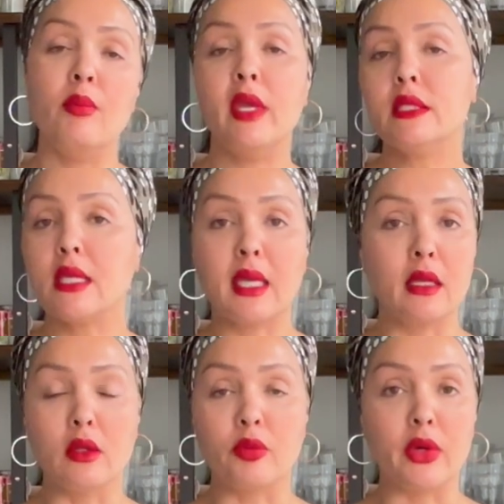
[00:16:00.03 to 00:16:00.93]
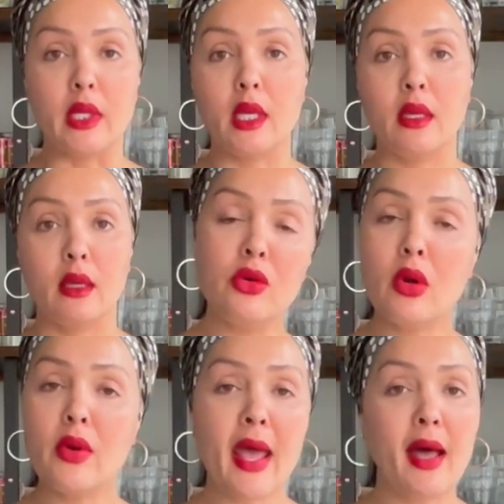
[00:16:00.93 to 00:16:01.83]
makes the cake look pretty. You
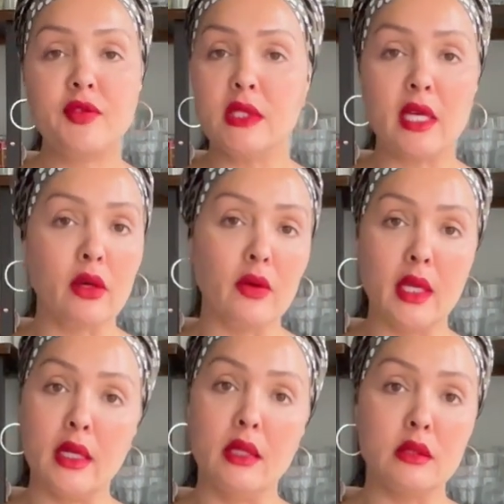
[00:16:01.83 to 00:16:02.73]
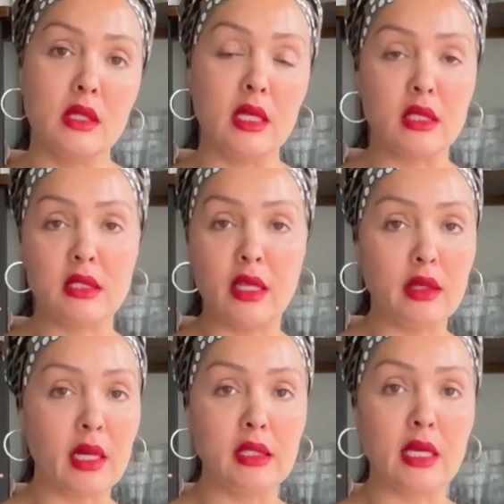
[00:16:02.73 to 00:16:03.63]
don't have to decorate it to the extent
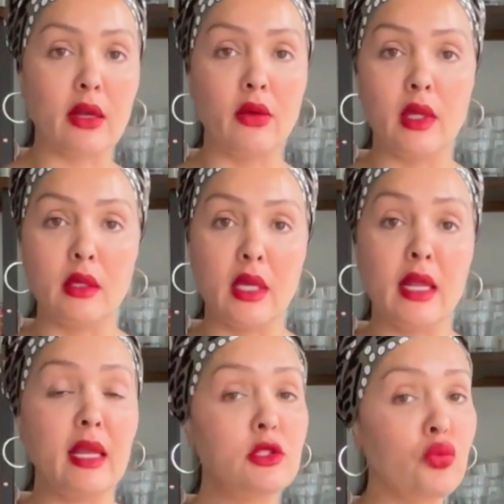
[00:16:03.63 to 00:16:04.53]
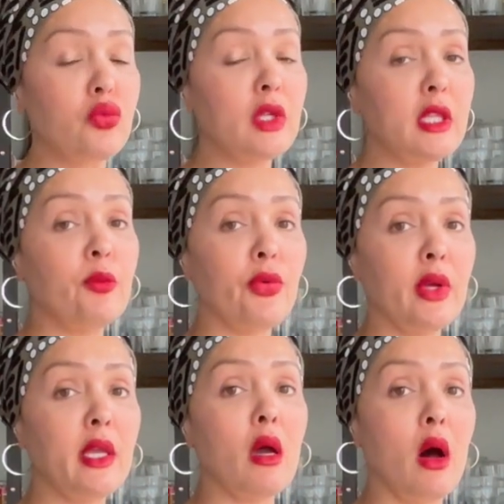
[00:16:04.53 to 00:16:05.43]
that I decorated it. It's really
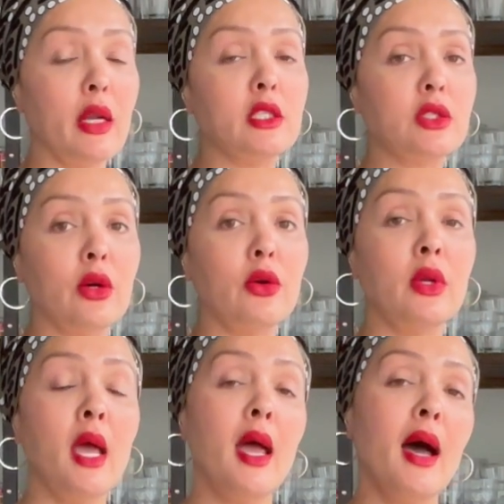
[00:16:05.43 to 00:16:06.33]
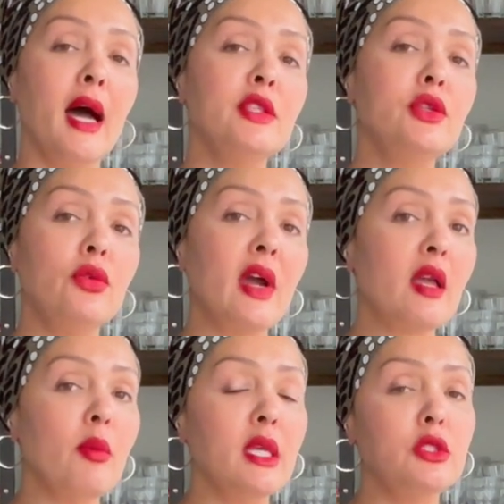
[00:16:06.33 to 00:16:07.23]
pretty on its own. I do
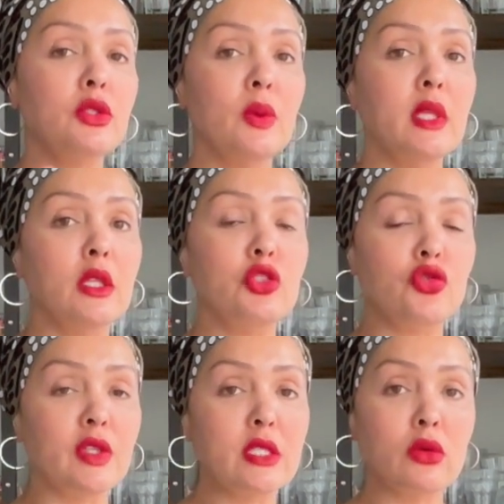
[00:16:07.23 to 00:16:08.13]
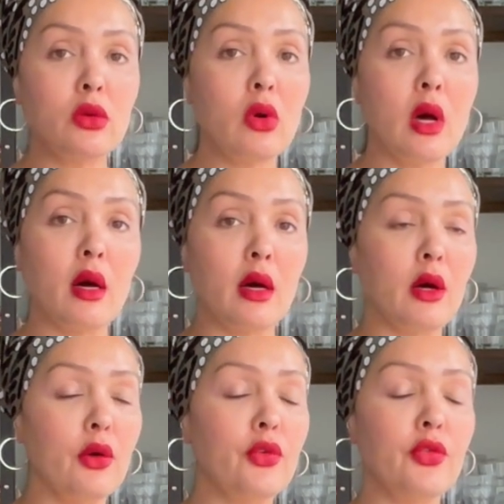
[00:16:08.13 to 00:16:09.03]
recommend doing the drizzle
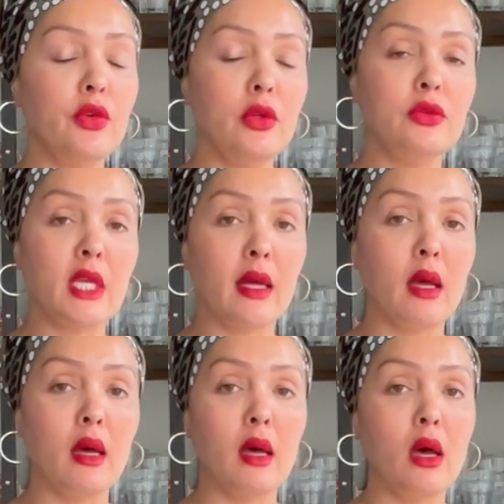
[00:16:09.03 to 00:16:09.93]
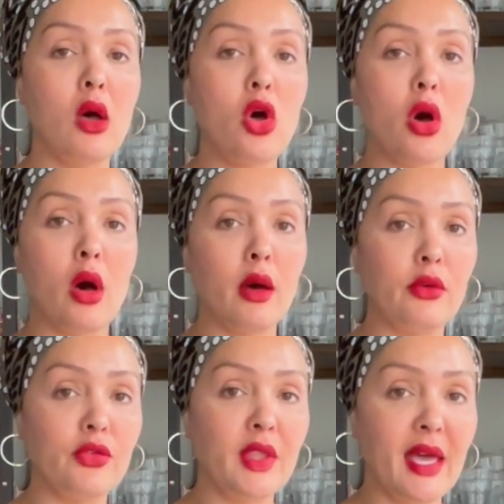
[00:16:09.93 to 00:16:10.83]
of
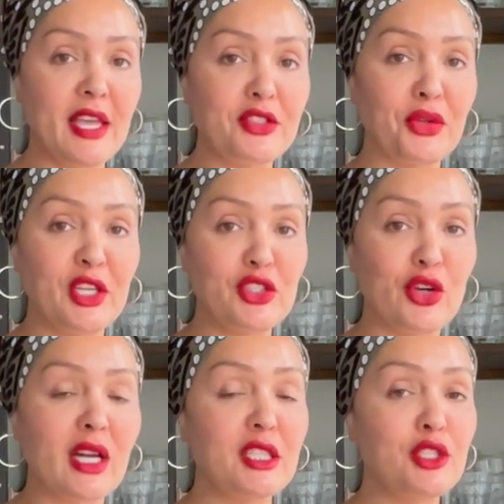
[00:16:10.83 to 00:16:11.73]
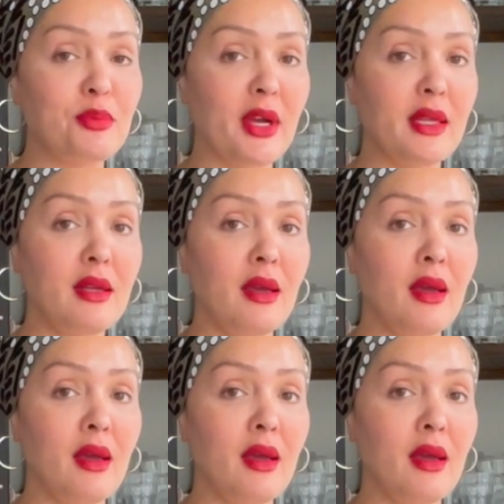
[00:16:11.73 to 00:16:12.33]
of the hazelnut chocolate spread